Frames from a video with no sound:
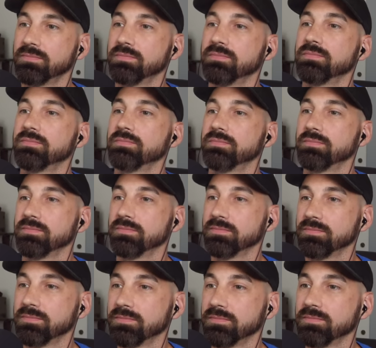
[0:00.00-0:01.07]

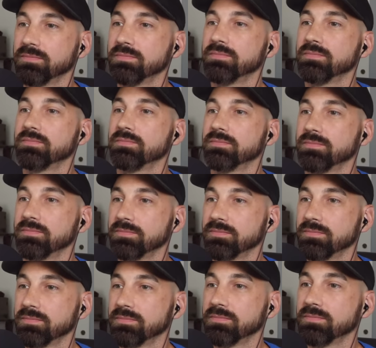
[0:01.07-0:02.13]

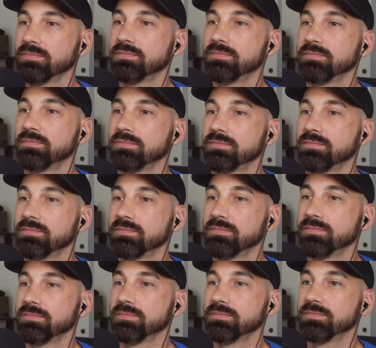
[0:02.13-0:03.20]

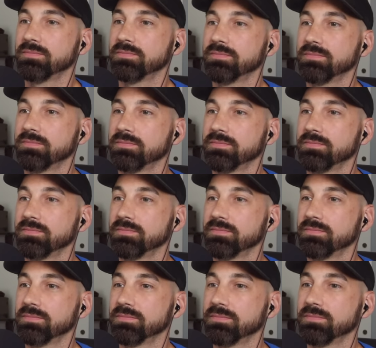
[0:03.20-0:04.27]

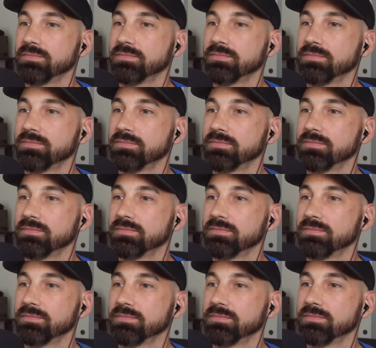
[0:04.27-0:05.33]

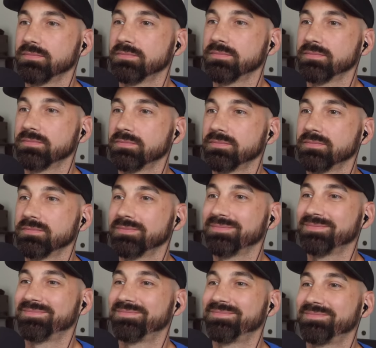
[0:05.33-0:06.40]

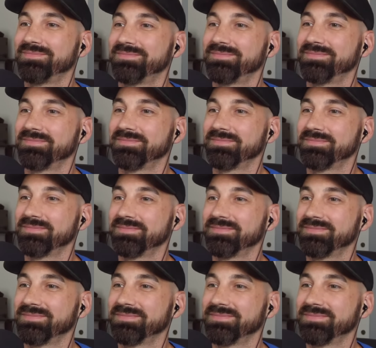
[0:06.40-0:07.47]

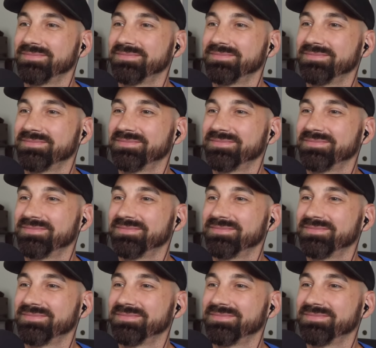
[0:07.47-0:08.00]
The person shown says nothing.